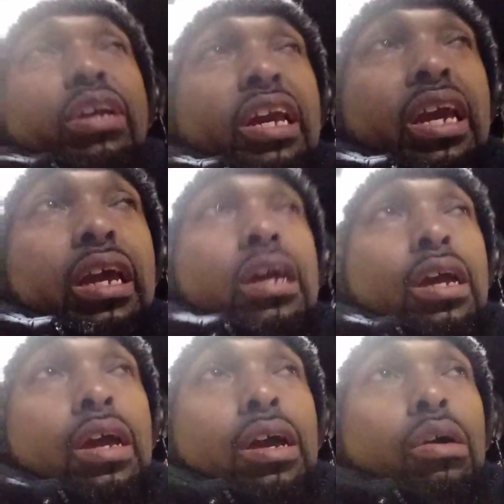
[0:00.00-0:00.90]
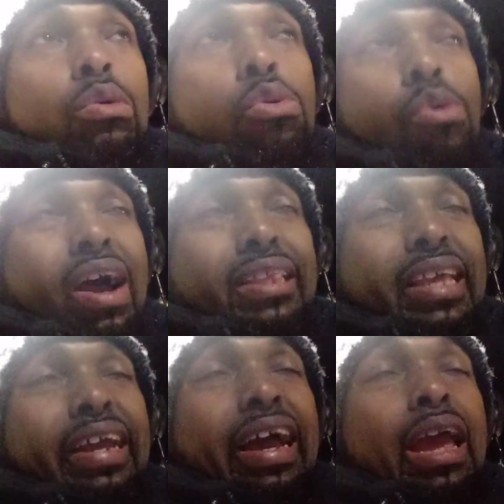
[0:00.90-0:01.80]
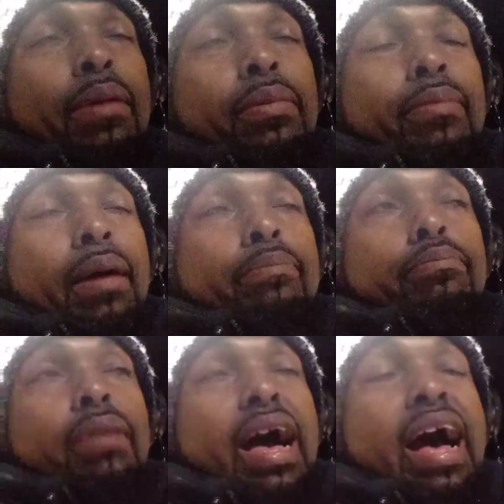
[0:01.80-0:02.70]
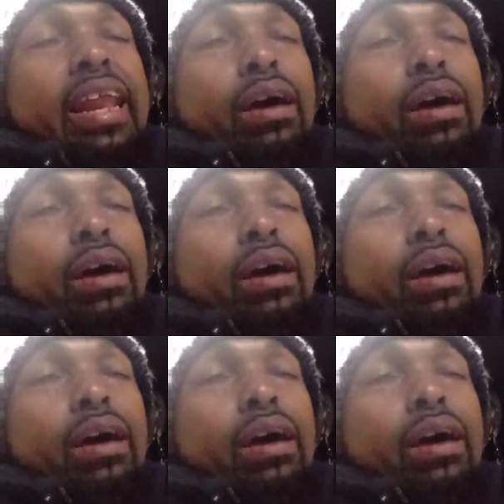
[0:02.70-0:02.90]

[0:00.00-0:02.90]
care who I think I am in my mind. I